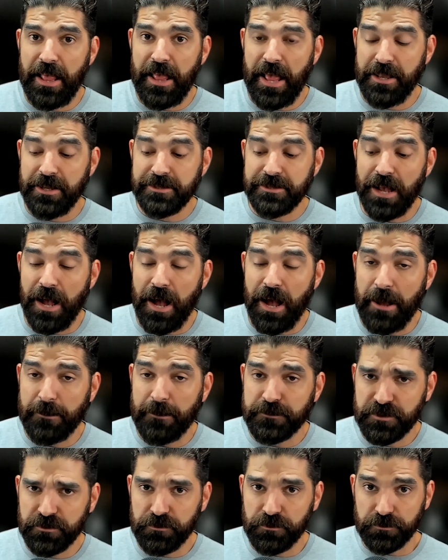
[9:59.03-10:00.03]
and these
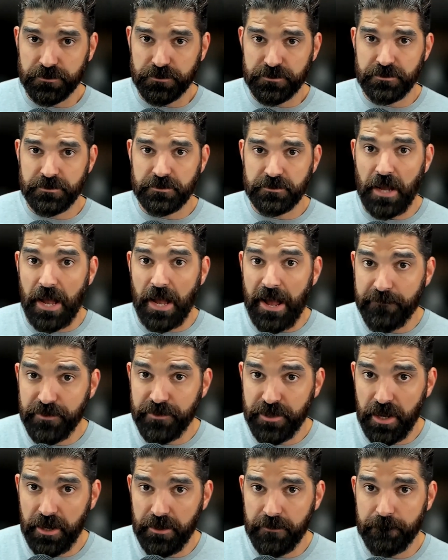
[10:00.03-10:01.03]
obstacles to
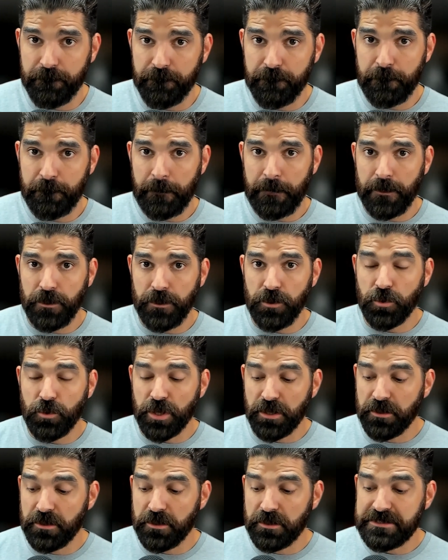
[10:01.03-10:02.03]
obviate them. You
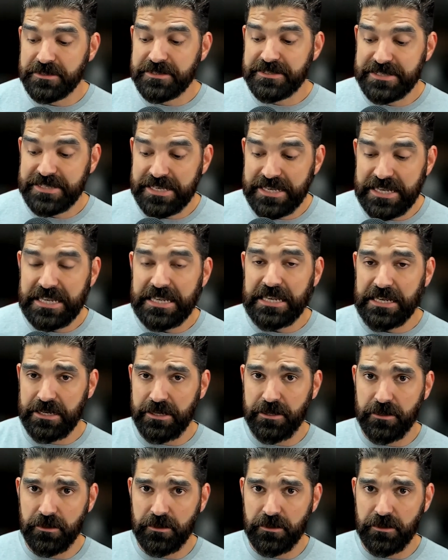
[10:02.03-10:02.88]
can see